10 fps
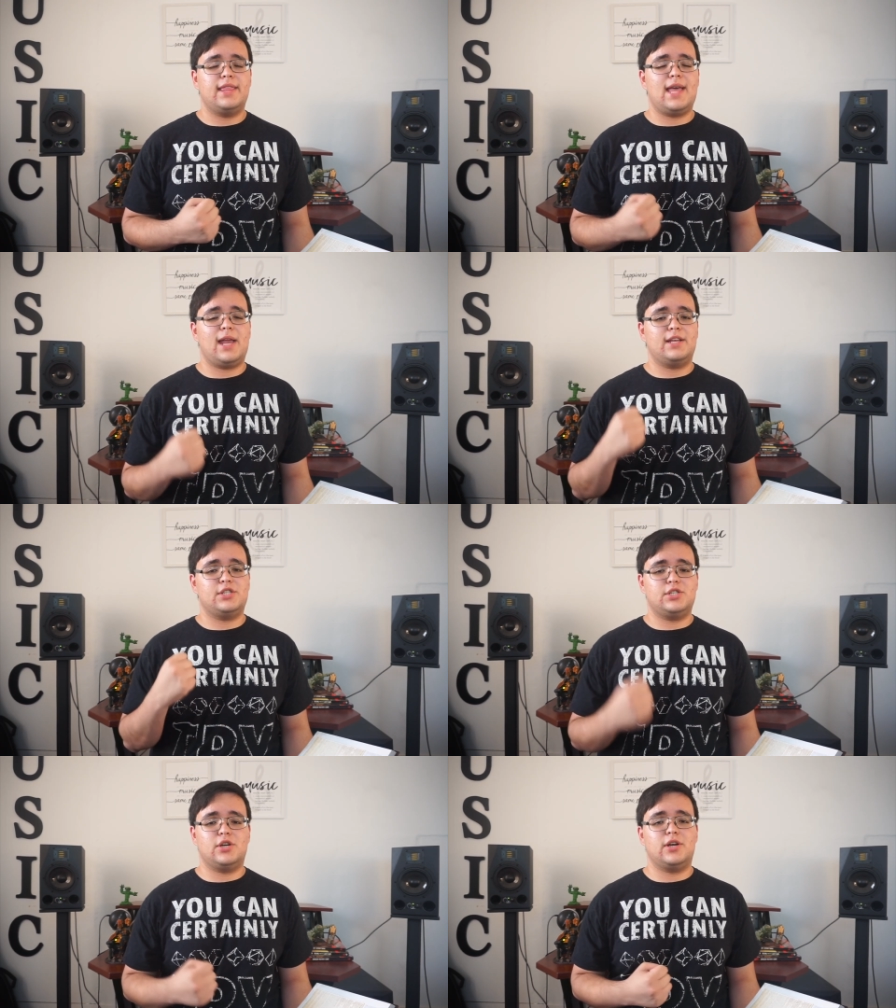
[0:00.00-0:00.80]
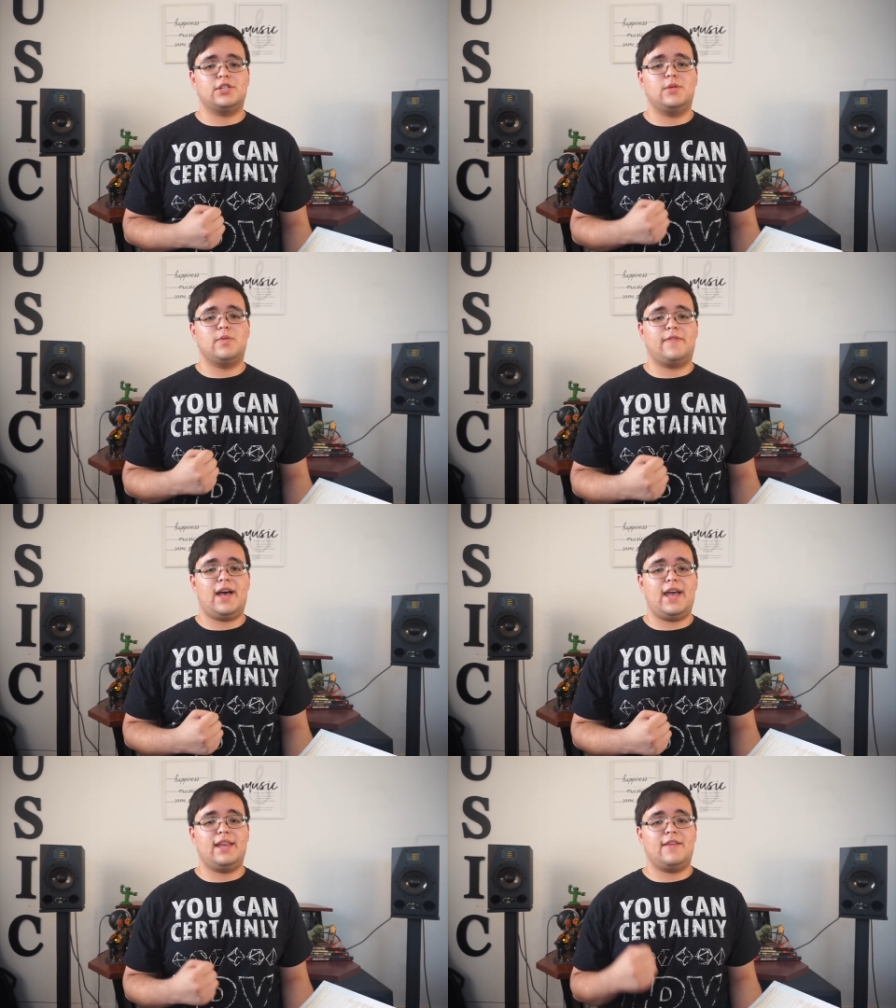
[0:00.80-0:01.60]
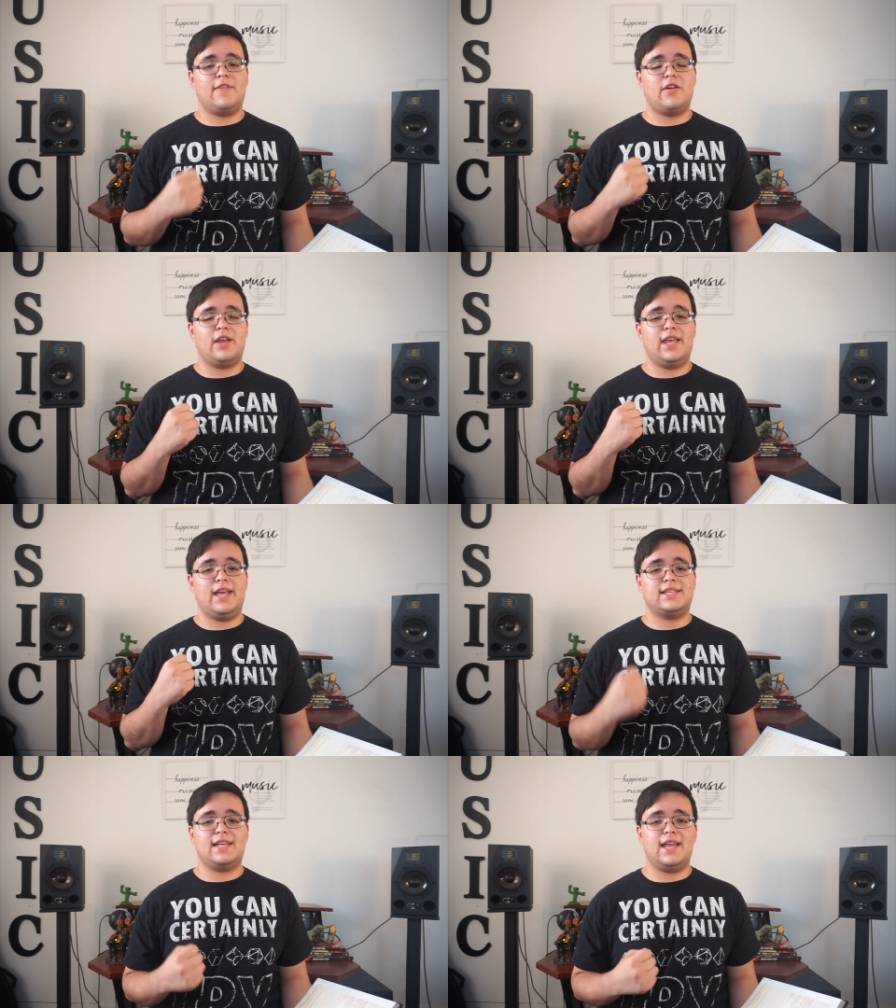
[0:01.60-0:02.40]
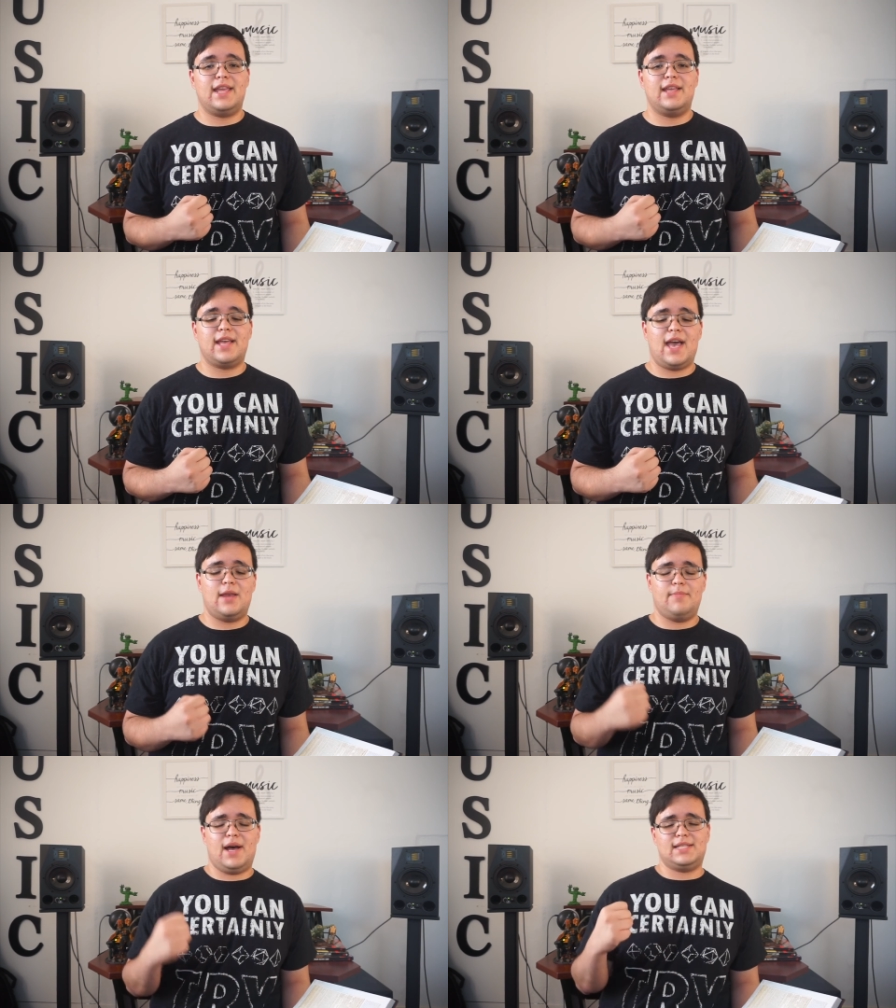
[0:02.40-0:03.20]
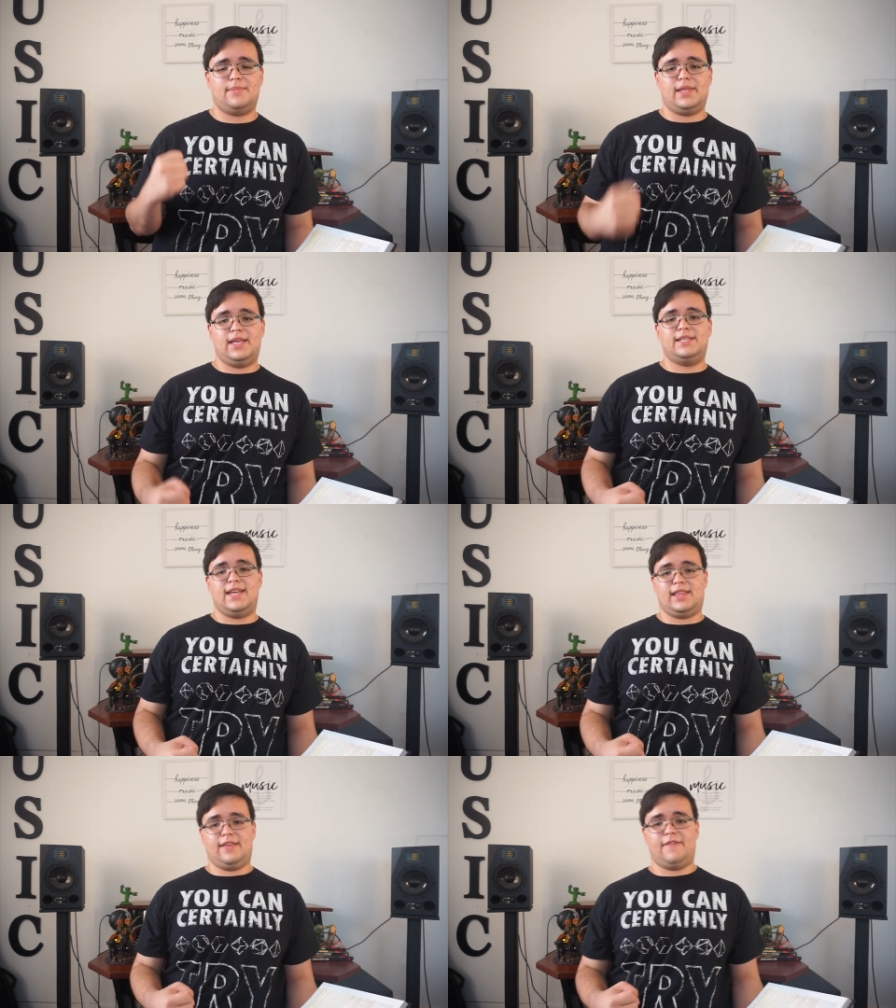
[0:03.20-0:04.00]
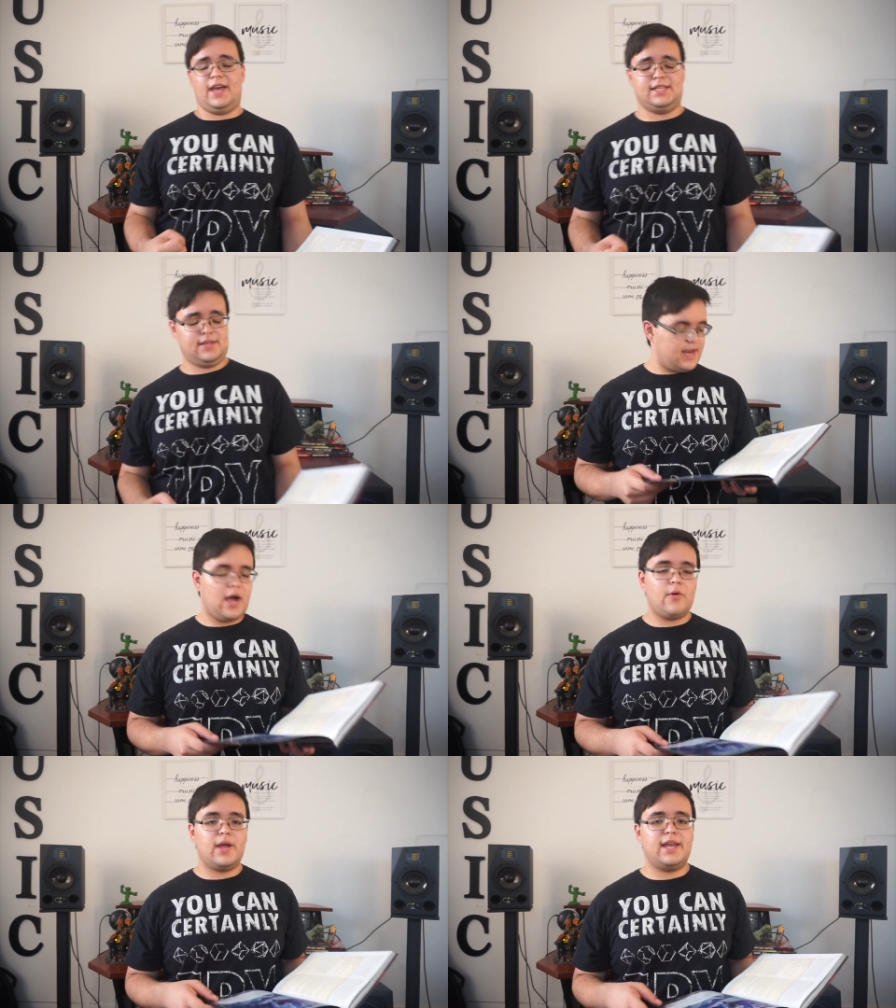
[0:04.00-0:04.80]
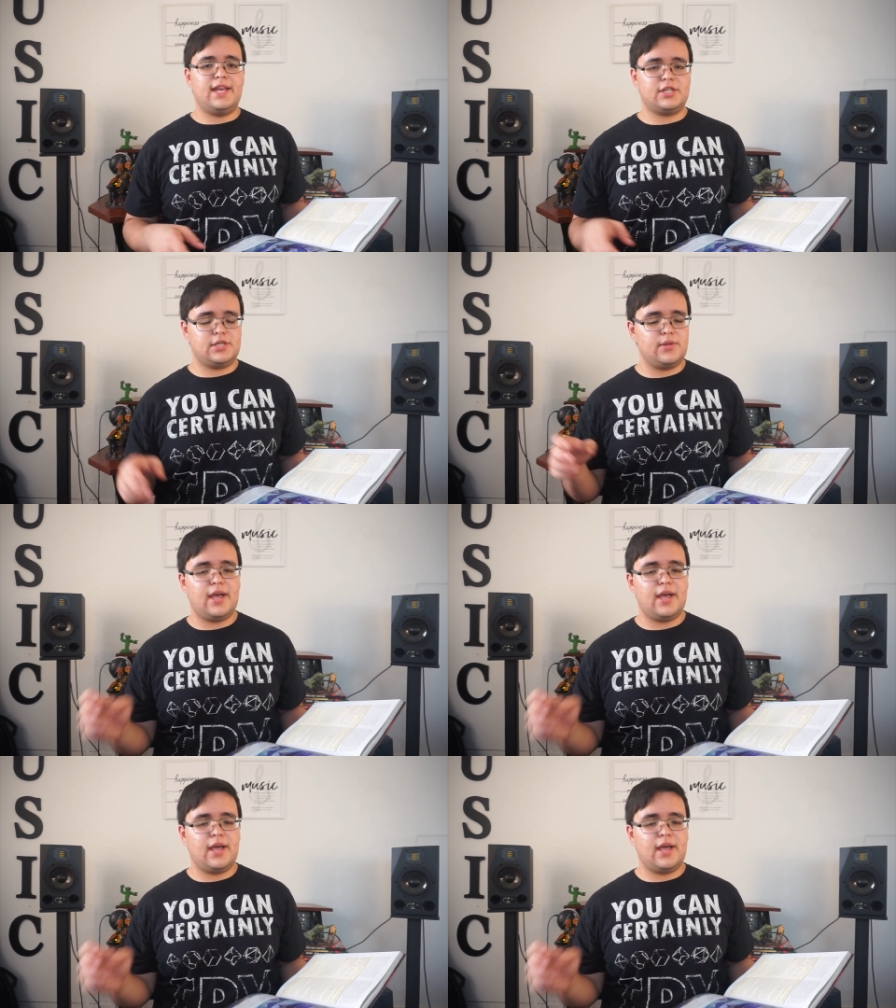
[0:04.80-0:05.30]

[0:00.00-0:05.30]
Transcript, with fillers: that is sure to provide a very exciting and possibly deadly fight. Now, in addition to the